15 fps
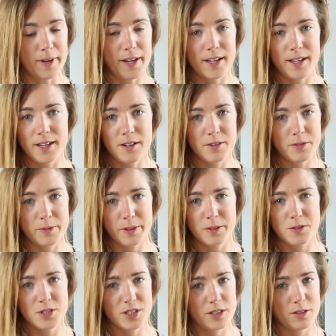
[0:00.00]
I know we'll
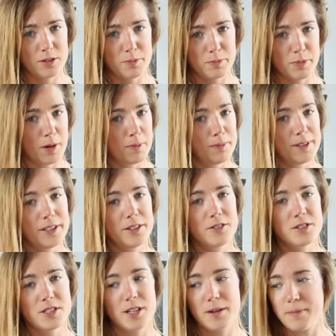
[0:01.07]
still probably
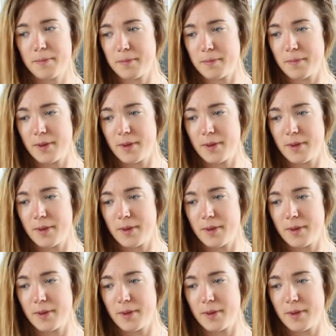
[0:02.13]
use them,